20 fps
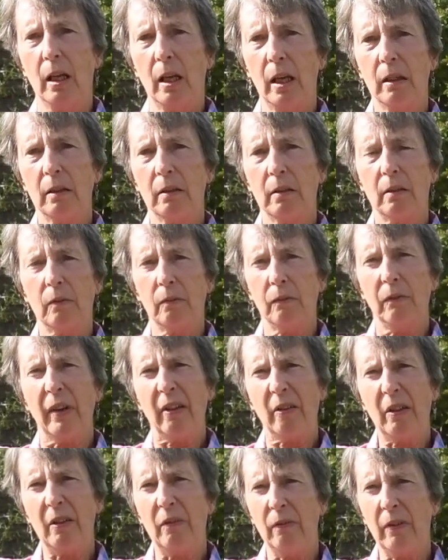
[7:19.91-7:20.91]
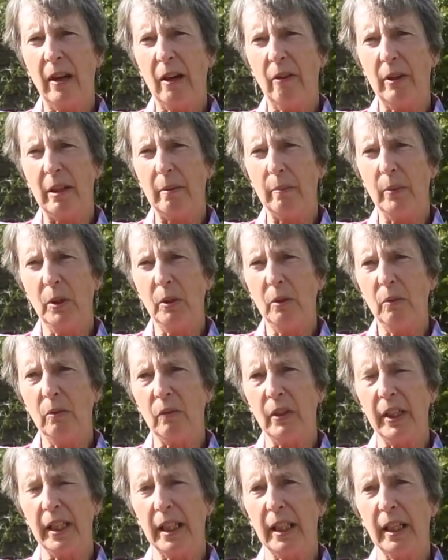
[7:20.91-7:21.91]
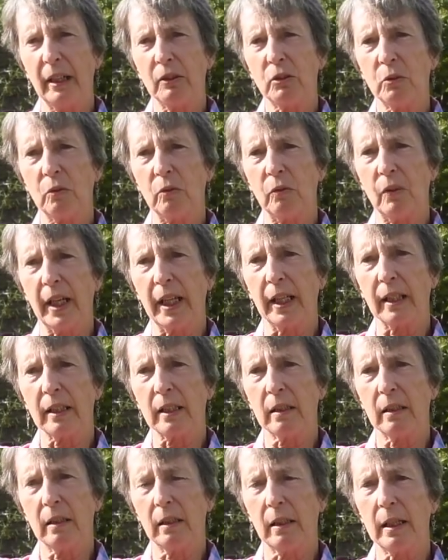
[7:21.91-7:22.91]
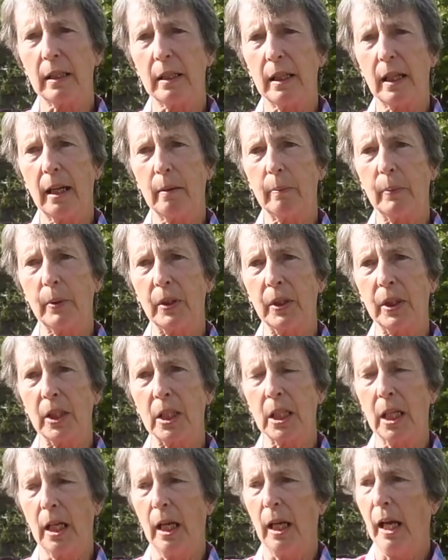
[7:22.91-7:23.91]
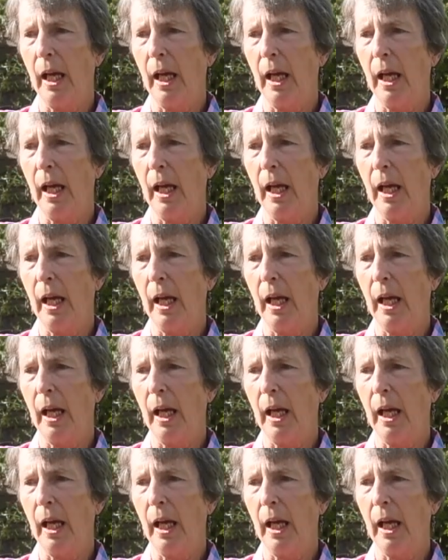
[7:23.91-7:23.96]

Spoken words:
and very, very moving in actual fact, as it happened.